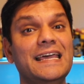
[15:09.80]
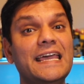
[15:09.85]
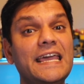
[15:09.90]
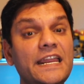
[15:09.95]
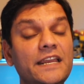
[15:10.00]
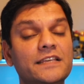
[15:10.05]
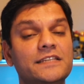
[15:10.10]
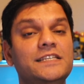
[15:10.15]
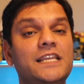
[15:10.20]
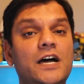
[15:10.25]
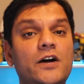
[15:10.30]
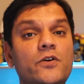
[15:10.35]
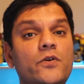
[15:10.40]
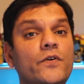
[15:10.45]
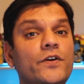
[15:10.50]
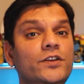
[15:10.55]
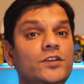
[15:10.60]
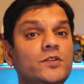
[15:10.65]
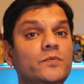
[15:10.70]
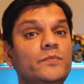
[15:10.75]
it is now
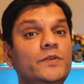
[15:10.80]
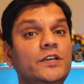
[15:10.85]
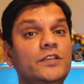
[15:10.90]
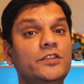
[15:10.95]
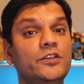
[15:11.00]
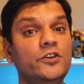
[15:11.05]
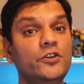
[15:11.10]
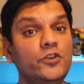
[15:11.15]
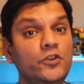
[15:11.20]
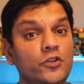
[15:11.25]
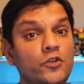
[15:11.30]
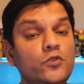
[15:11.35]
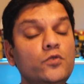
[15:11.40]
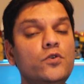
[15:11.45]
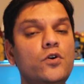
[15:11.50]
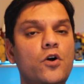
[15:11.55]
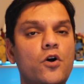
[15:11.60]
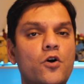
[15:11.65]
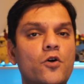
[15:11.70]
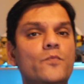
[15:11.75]
going to be the new
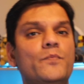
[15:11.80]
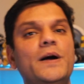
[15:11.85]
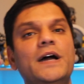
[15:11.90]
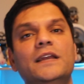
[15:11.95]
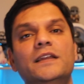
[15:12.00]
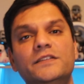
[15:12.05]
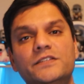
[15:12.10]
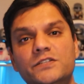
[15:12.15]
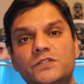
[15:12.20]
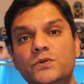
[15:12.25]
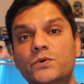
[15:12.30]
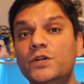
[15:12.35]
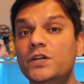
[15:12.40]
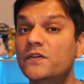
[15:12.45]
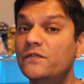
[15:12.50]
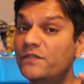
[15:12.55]
Copilot Studio,